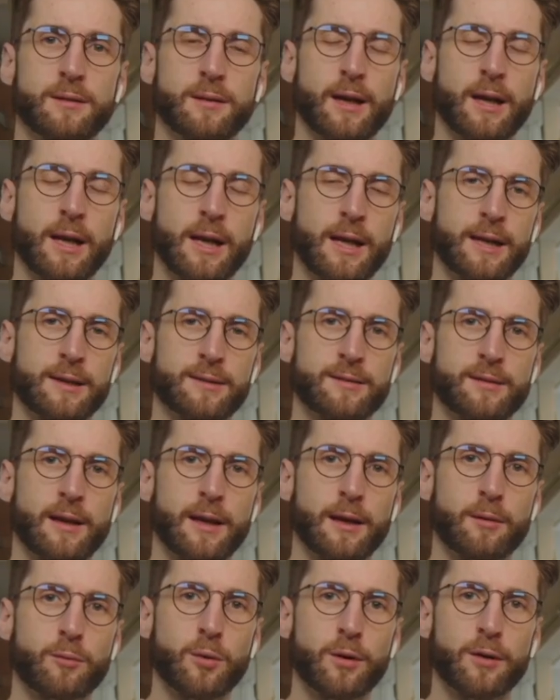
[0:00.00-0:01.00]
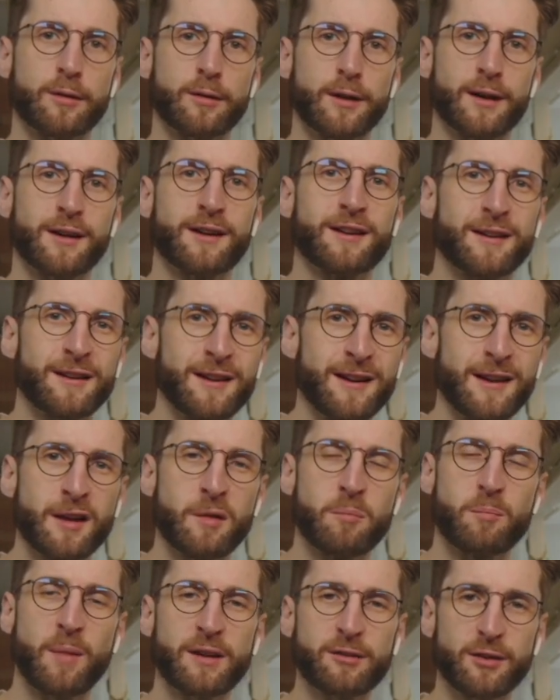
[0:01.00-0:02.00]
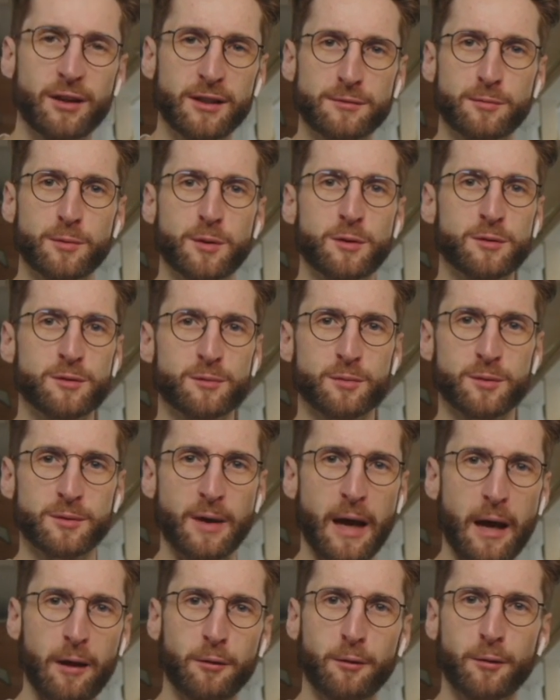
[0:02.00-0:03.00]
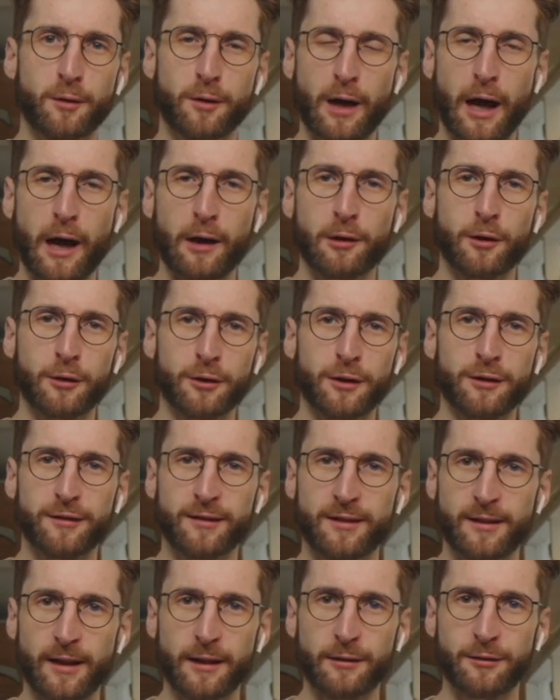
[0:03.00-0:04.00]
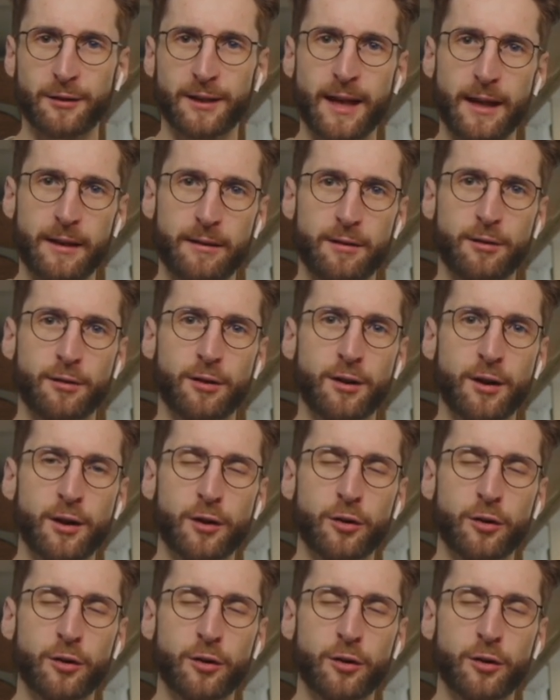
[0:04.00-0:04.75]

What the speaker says: and I guess like one of the metrics we used was how long does it take to get your